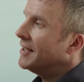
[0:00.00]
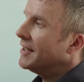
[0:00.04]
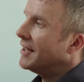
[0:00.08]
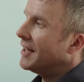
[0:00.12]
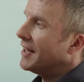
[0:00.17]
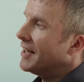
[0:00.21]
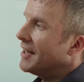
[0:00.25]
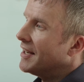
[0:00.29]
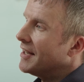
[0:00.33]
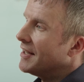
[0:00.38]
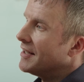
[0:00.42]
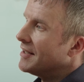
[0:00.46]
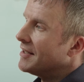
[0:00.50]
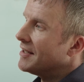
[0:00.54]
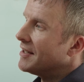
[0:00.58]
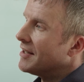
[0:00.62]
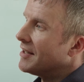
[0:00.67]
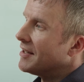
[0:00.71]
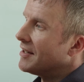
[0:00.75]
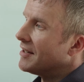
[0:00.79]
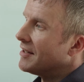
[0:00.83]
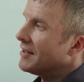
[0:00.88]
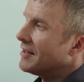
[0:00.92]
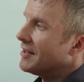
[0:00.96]
And
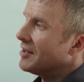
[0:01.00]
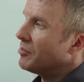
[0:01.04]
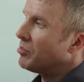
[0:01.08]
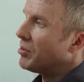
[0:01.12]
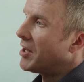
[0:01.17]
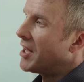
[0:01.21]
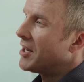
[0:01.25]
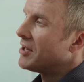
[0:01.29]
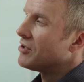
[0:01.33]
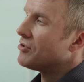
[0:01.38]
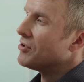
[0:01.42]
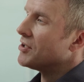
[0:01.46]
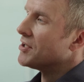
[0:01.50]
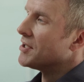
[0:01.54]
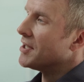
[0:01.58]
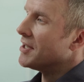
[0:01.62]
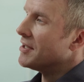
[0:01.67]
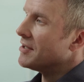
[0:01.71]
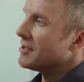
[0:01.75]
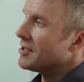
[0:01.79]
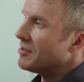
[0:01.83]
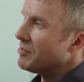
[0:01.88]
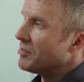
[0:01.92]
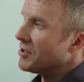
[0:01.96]
uh, planetary
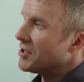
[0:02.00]
science in